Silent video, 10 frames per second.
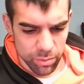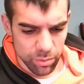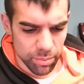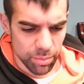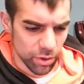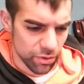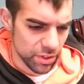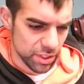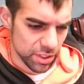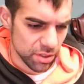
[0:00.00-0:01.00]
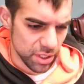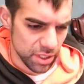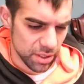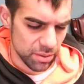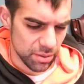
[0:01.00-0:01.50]
both
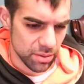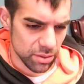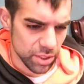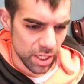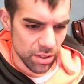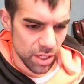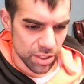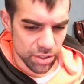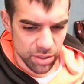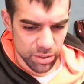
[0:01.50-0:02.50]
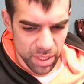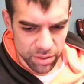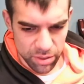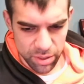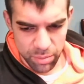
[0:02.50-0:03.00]
physically and psychologically,
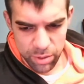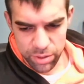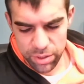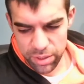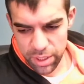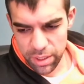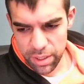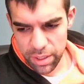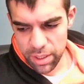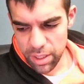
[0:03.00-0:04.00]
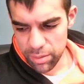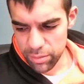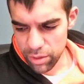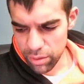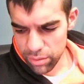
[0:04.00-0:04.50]
mentally, emotionally.
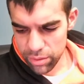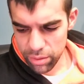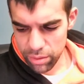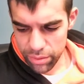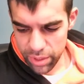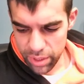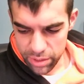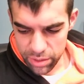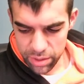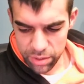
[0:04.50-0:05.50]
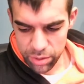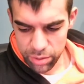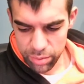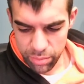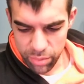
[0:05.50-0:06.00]
The whole thing is
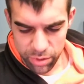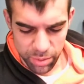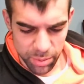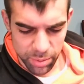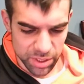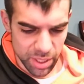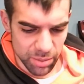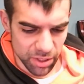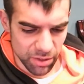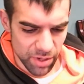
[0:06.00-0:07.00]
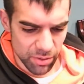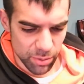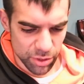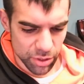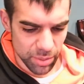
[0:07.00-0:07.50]
super important to me because I believe
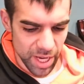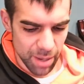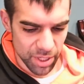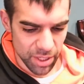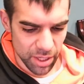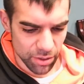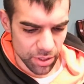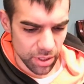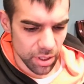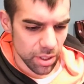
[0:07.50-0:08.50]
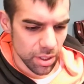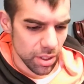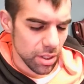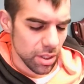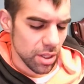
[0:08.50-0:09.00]
everyone should be happy and healthy.
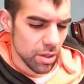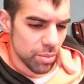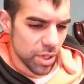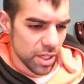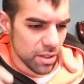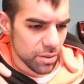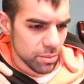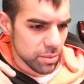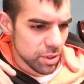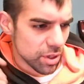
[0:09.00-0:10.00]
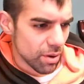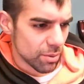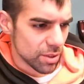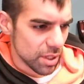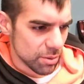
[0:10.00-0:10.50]
But I
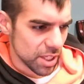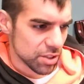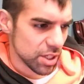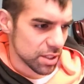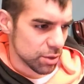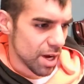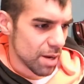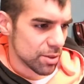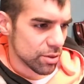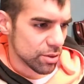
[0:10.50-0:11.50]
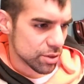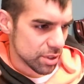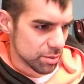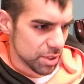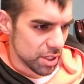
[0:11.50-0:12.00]
would get sucked in rabbit holes, and
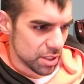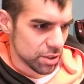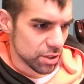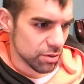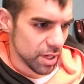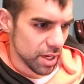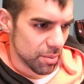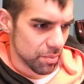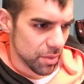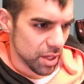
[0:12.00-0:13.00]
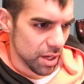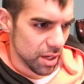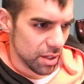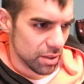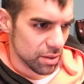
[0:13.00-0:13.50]
I'd be on Instagram, and